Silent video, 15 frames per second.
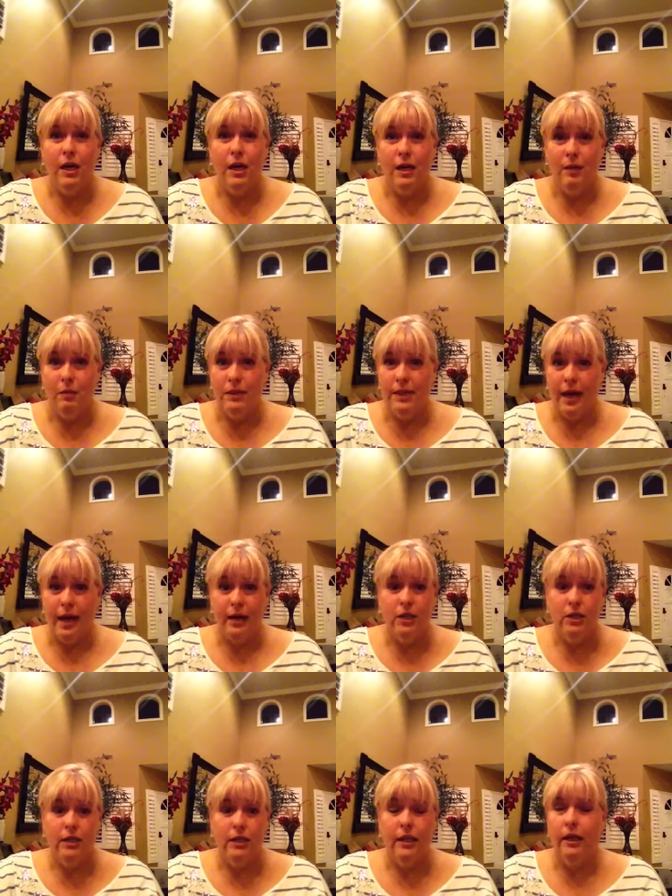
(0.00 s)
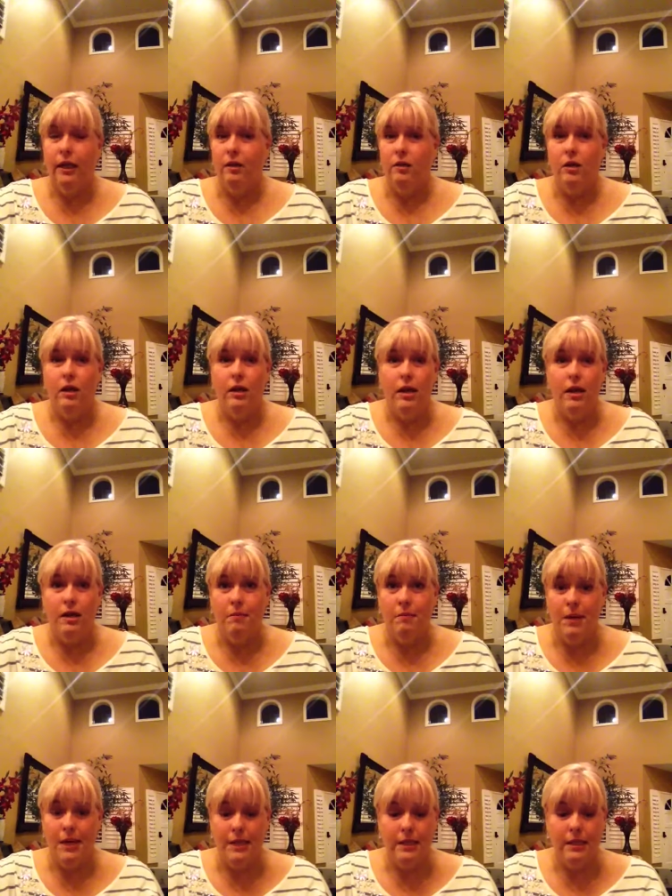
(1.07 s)
It was actually a an
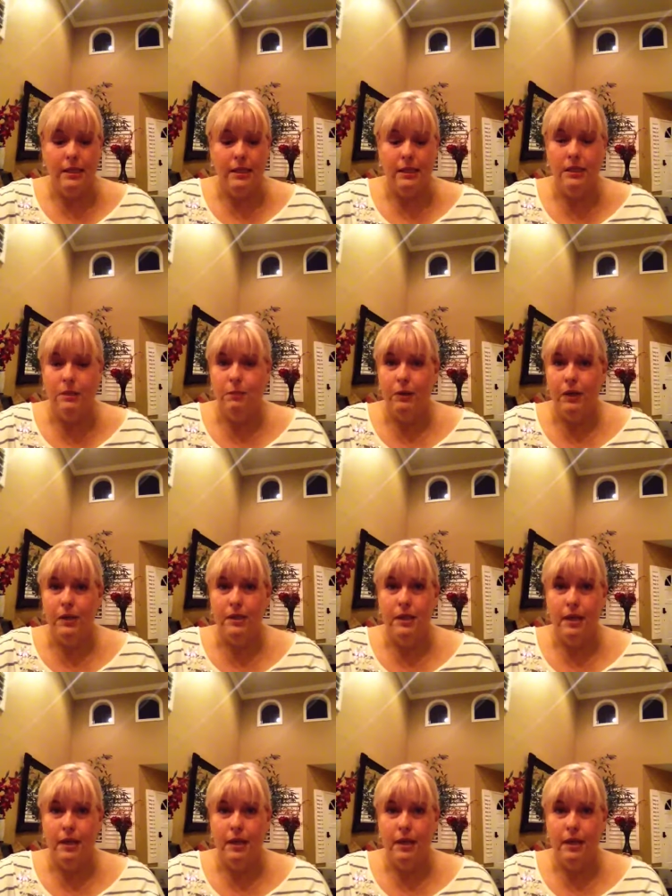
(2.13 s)
amazing experience.